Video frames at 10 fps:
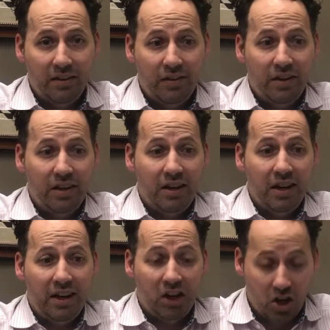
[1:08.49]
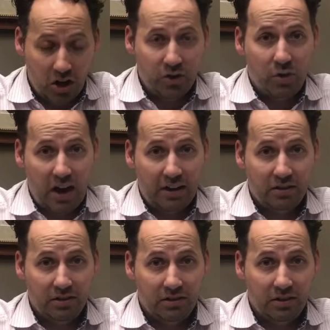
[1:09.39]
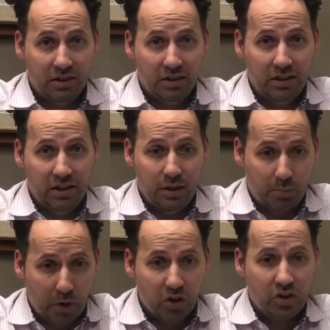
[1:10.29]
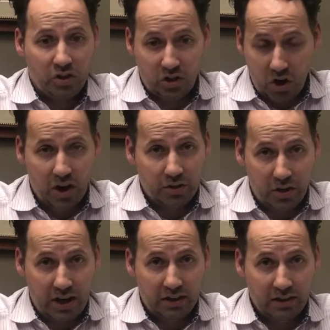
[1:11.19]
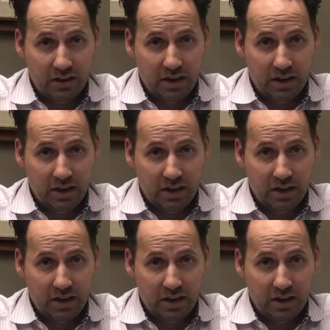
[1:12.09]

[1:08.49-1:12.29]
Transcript: the contract, the purchase contract.